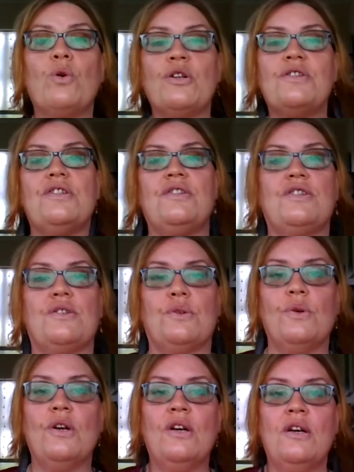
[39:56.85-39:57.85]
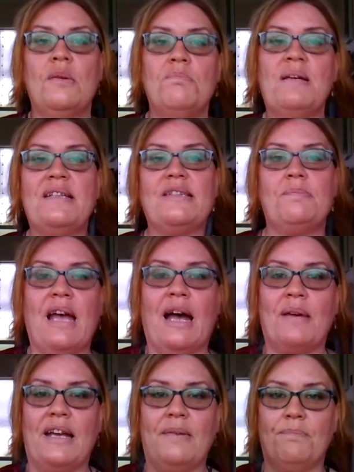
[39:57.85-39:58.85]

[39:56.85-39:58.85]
He wanted to mess me up